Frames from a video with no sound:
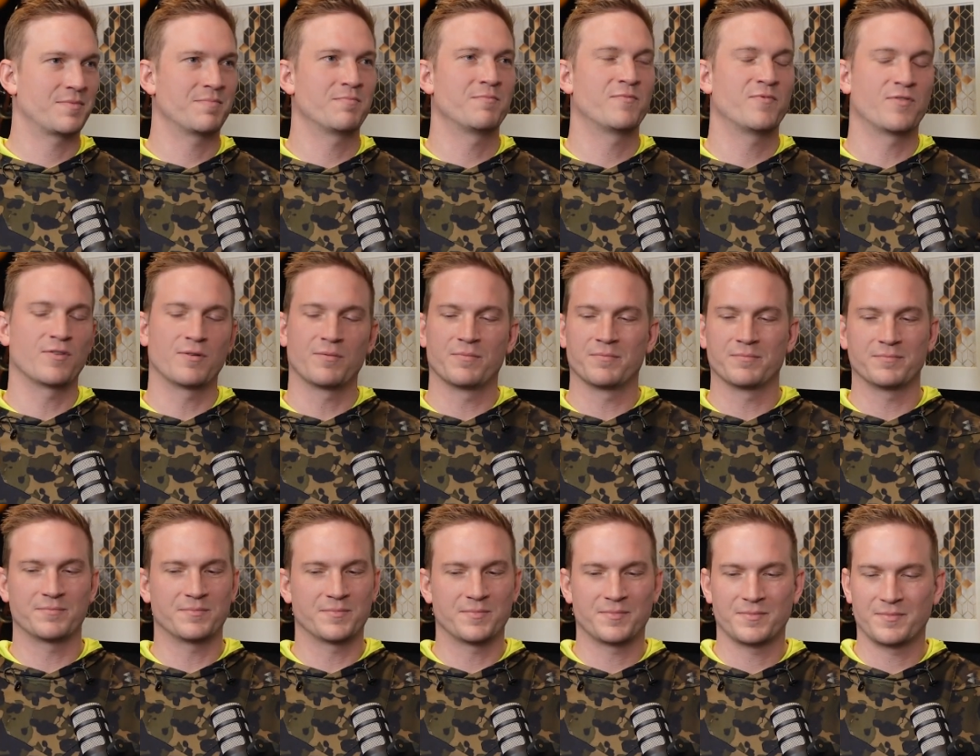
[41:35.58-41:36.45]
from
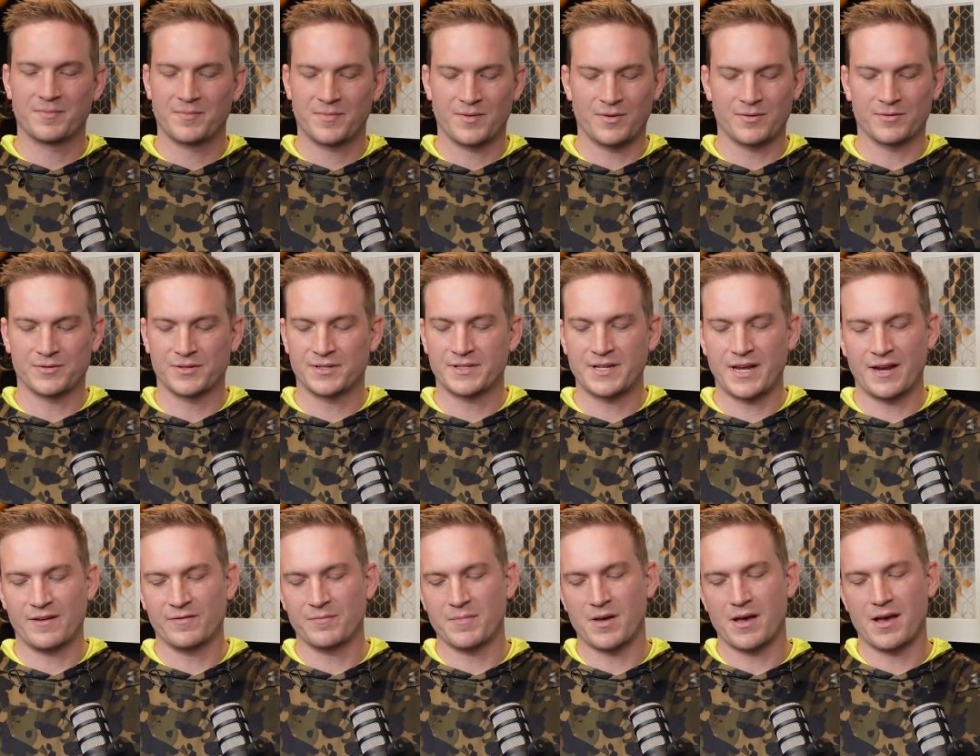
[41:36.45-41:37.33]
your state
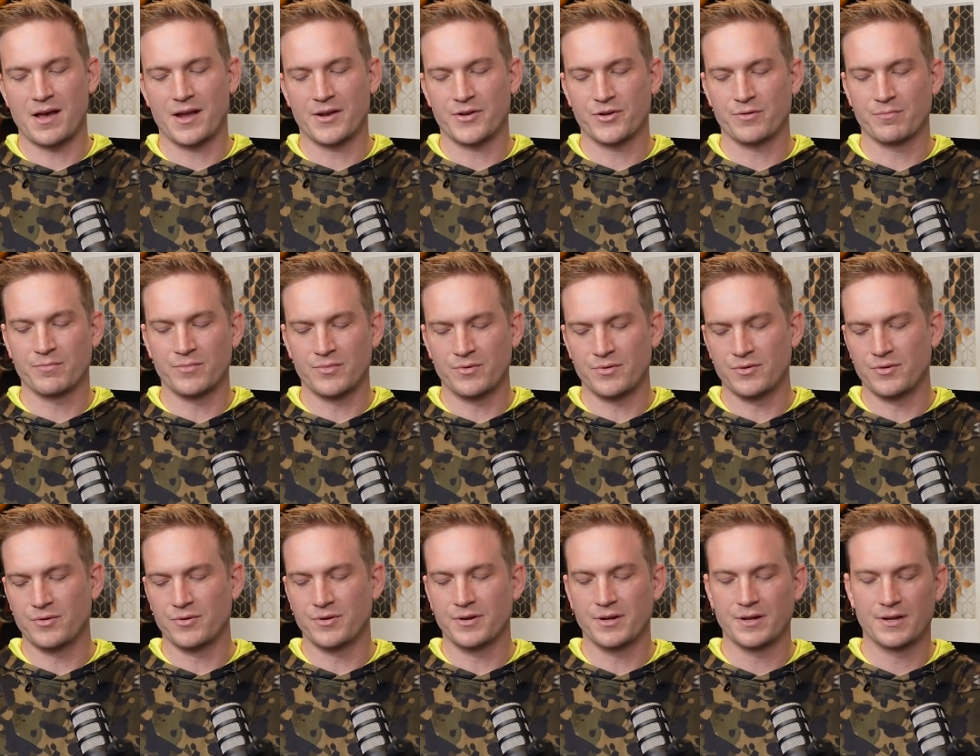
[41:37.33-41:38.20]
of mind, your
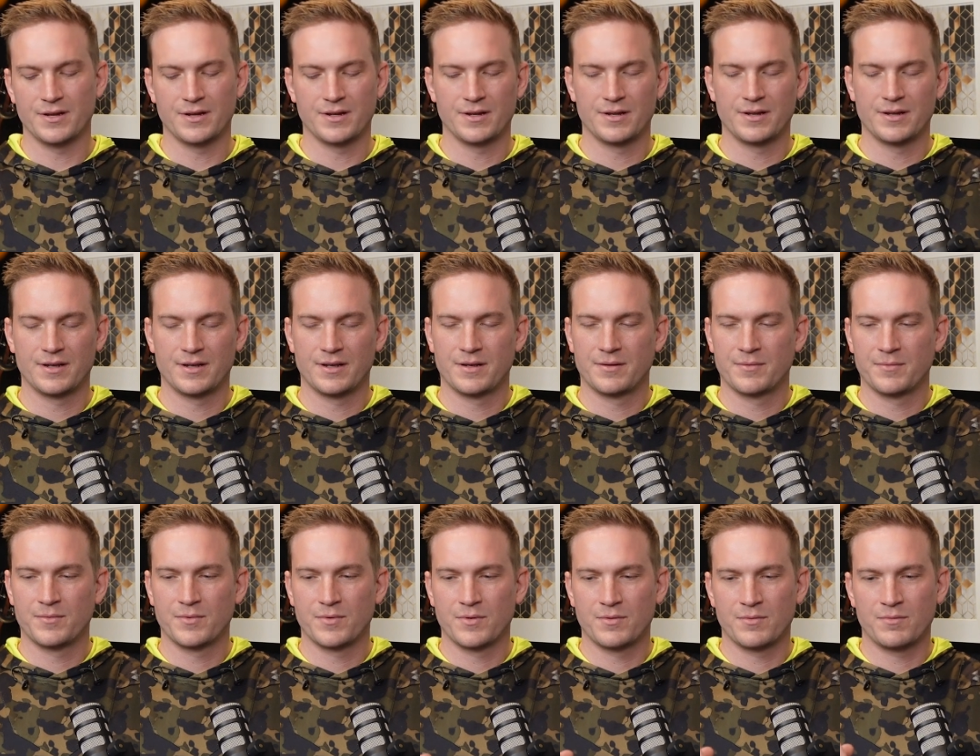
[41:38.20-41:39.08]
mood.
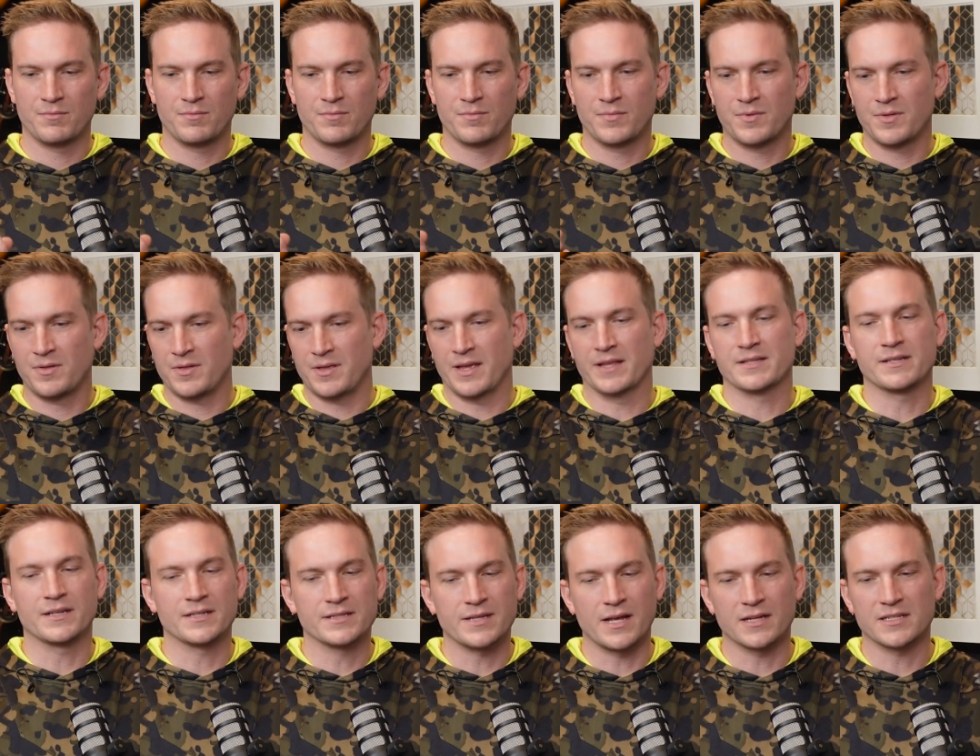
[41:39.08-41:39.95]
It's
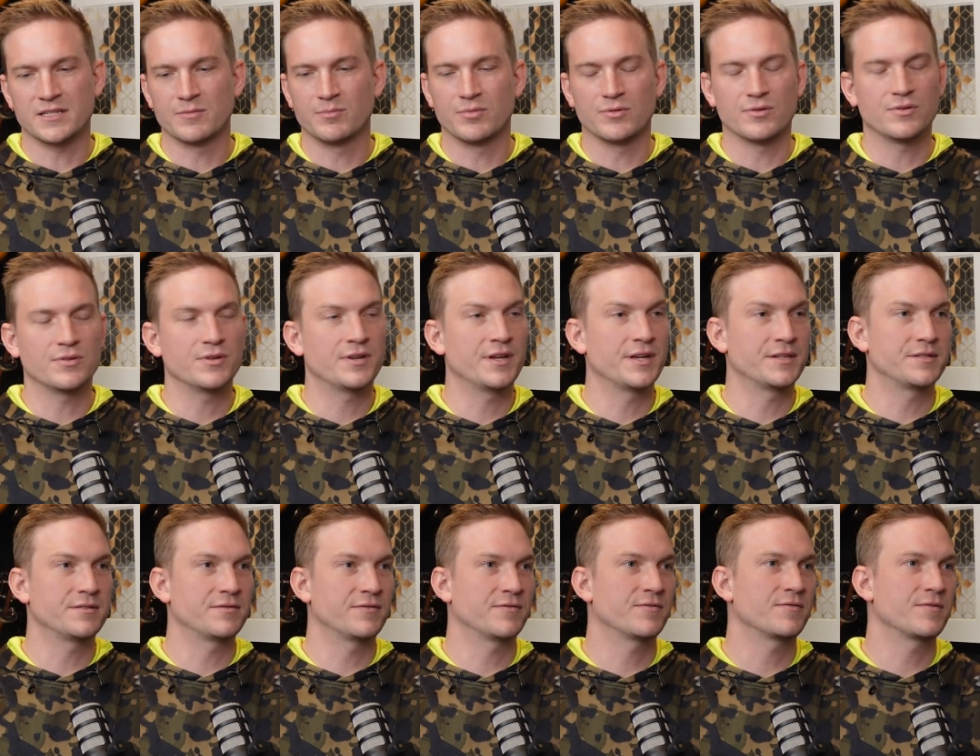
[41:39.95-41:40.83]
accessible,
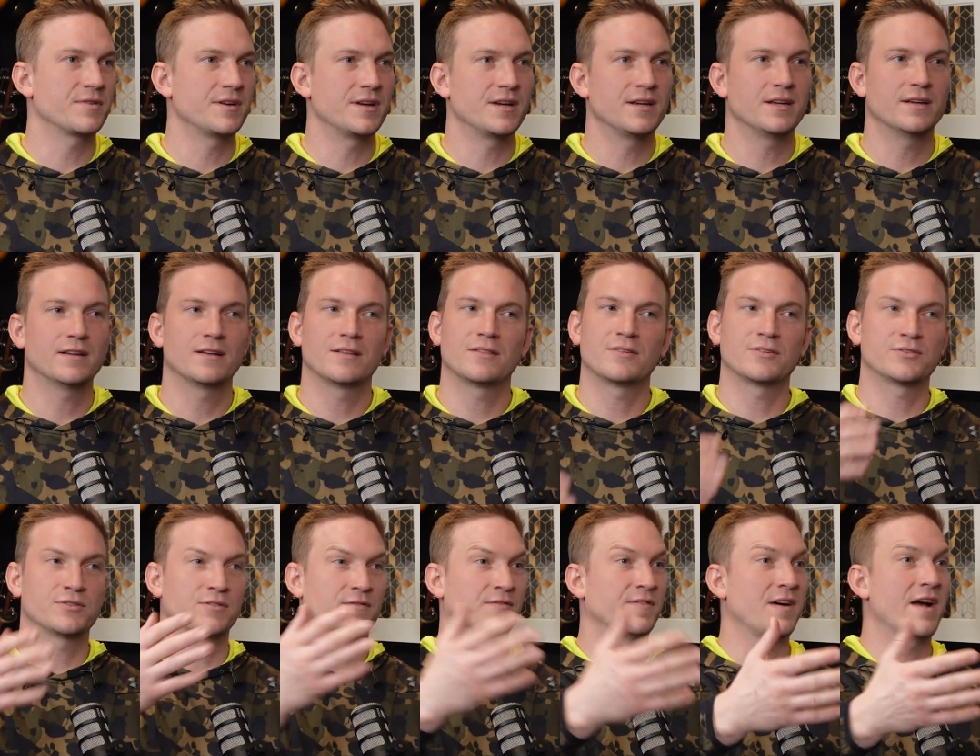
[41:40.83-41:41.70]
it's free, the
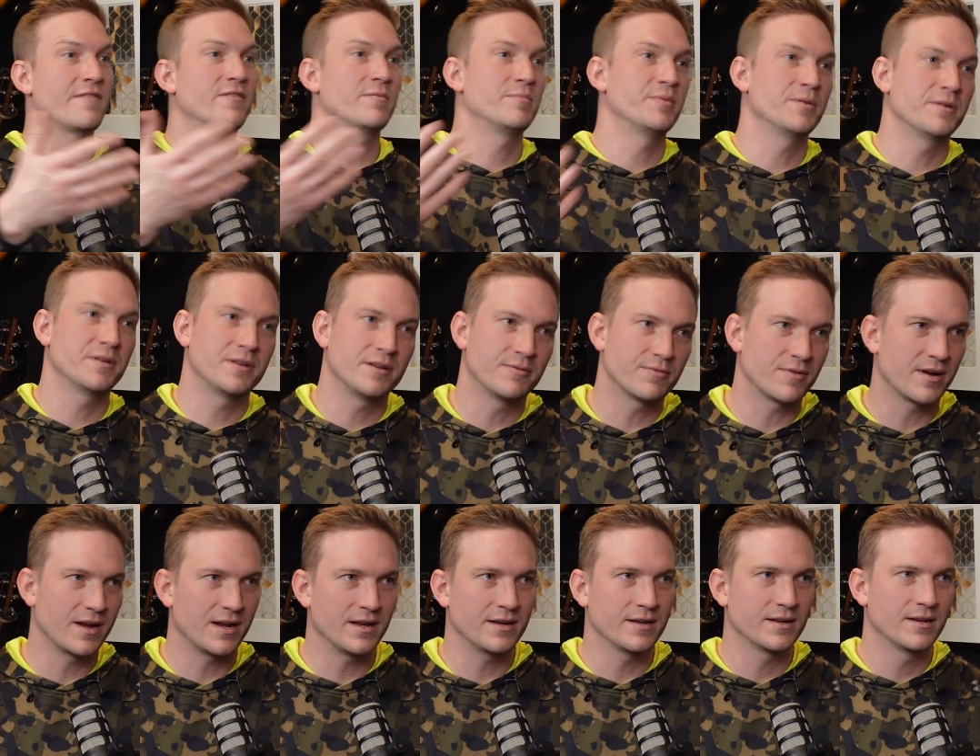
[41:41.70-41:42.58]
survivability
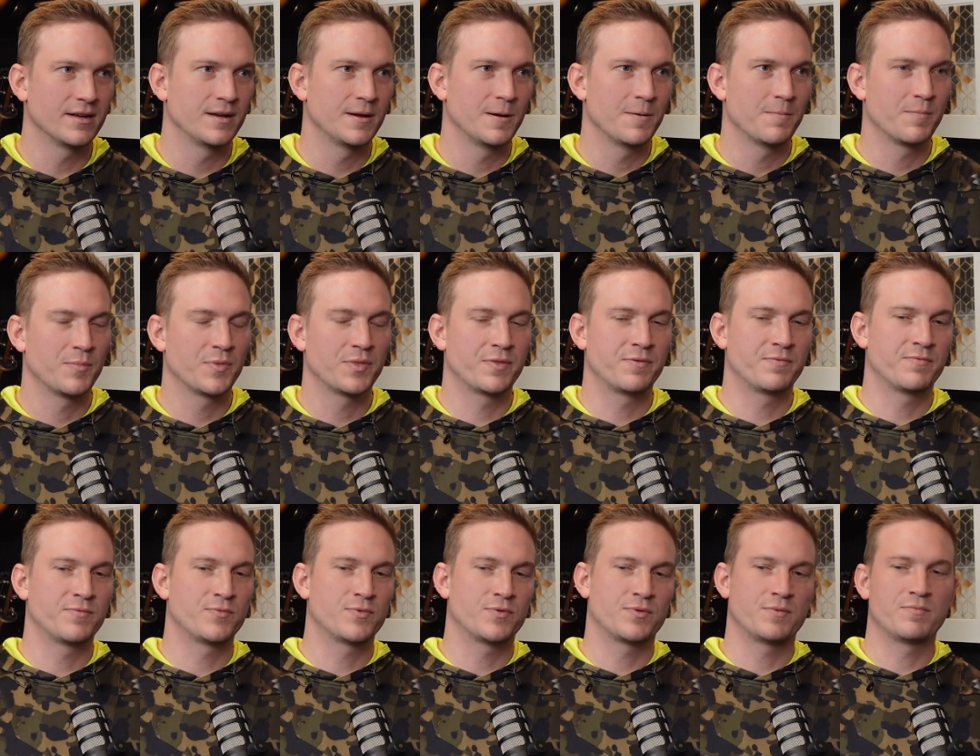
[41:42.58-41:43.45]
rate,
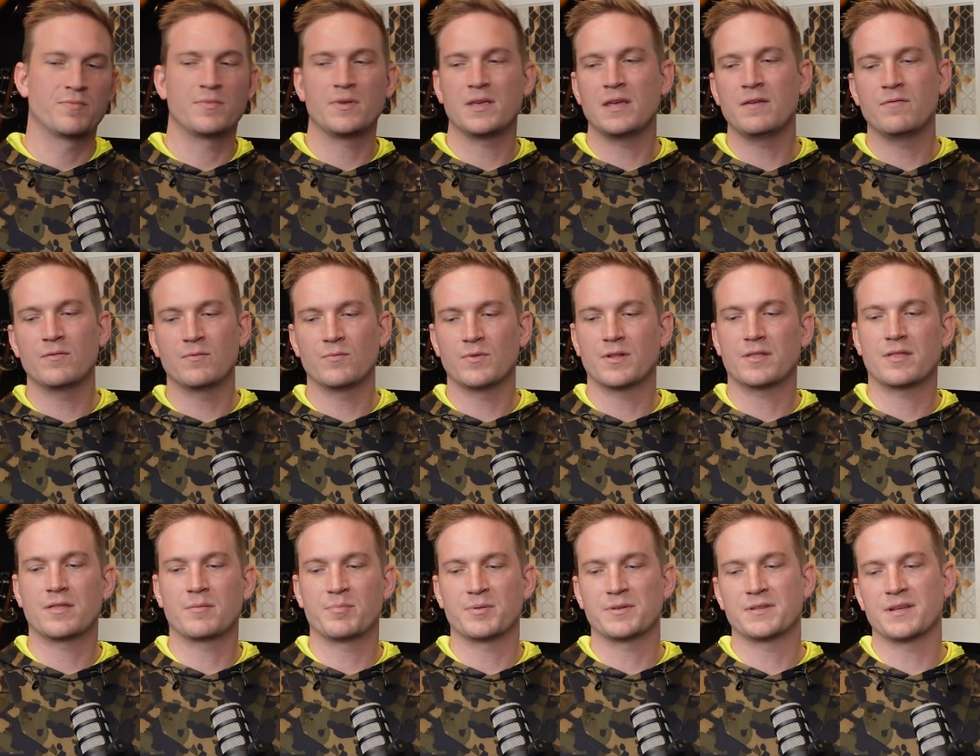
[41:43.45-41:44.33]
even with
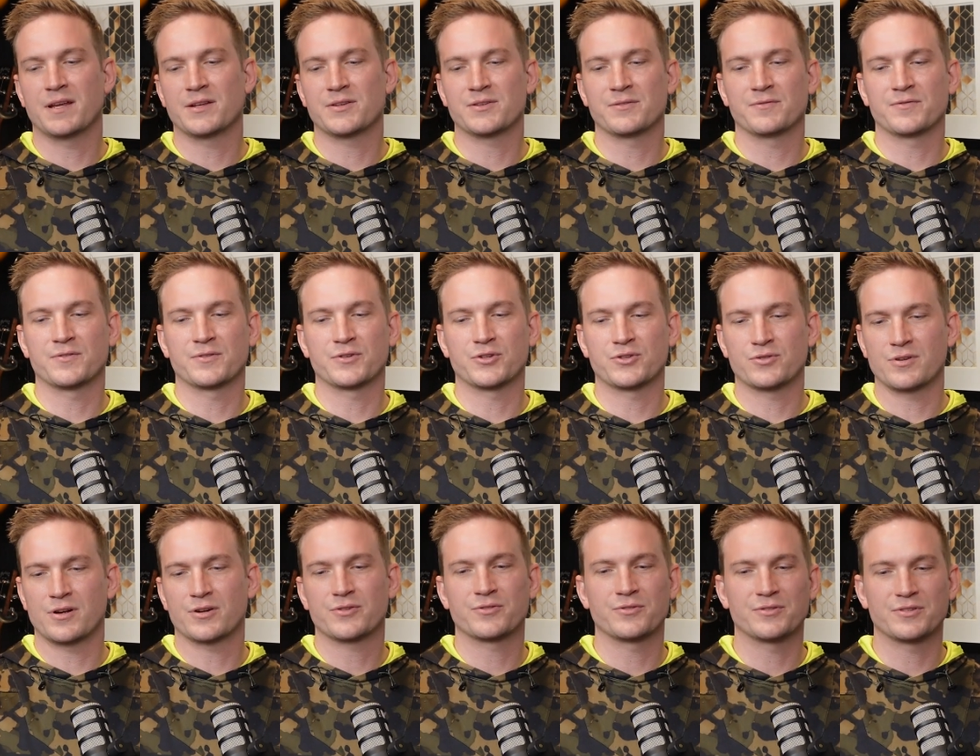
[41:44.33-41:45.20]
the potential for
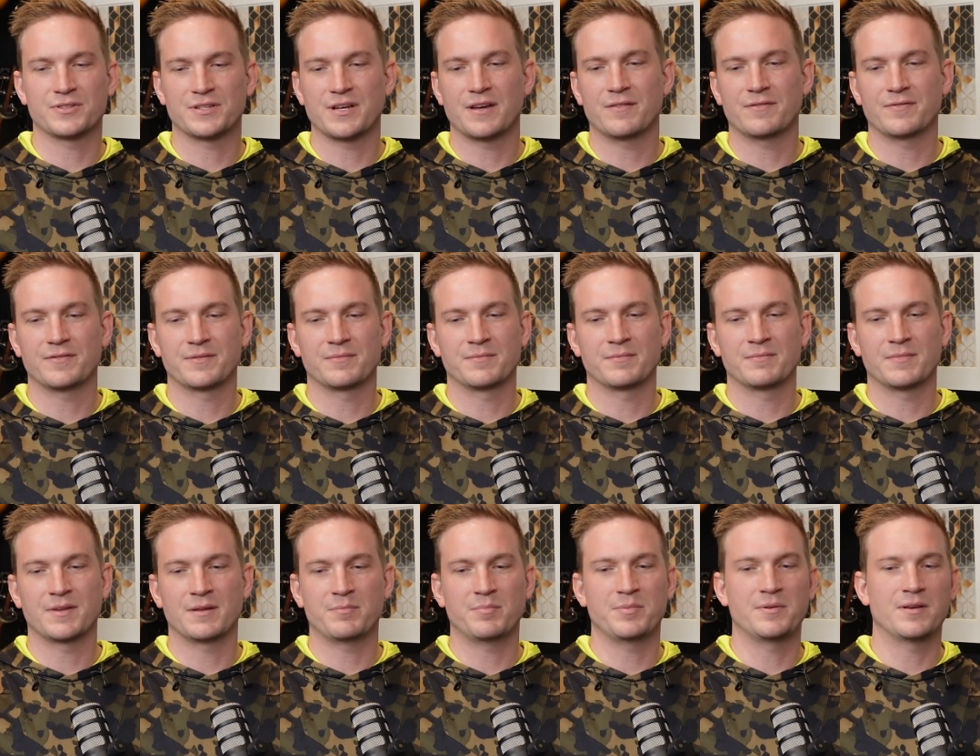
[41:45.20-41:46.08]
structural stuff
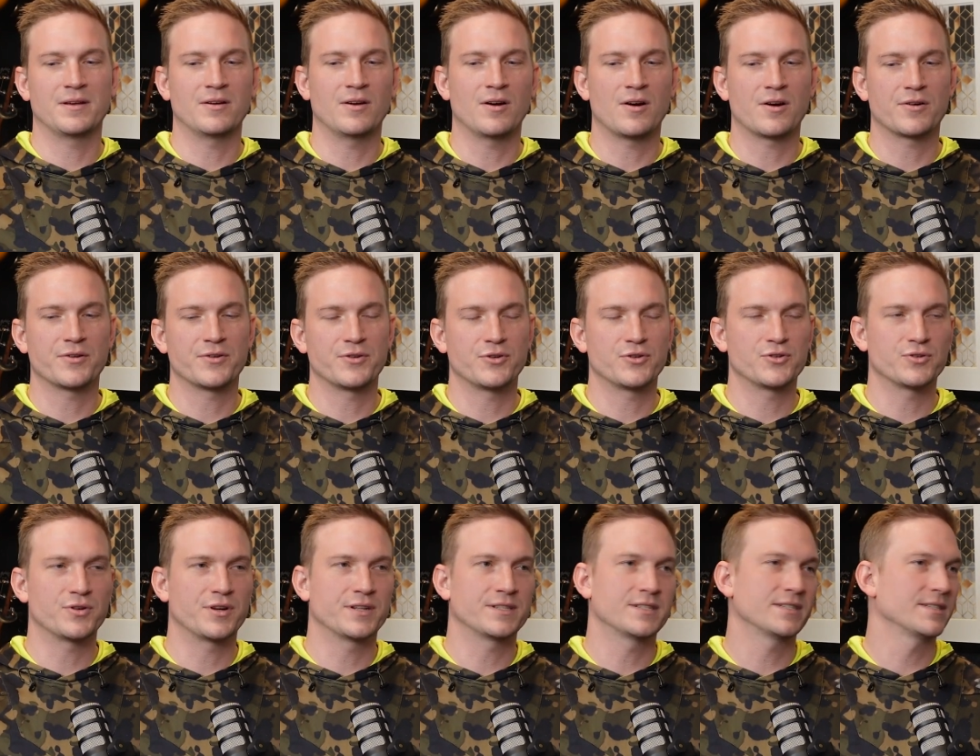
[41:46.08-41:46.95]
and it being hard on your
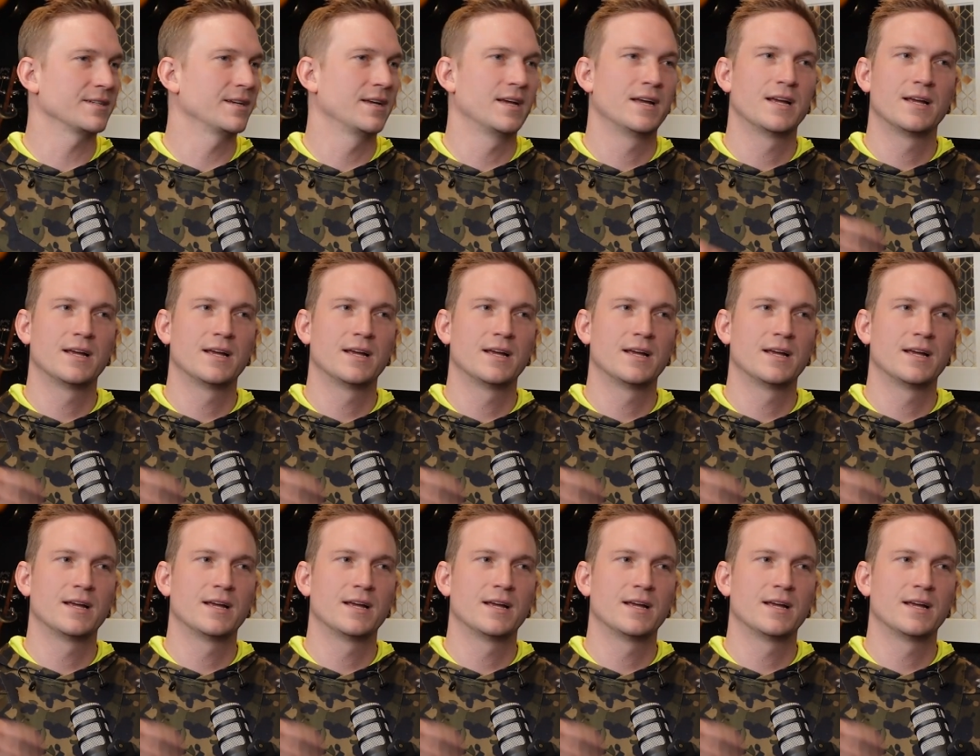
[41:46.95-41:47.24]
joints.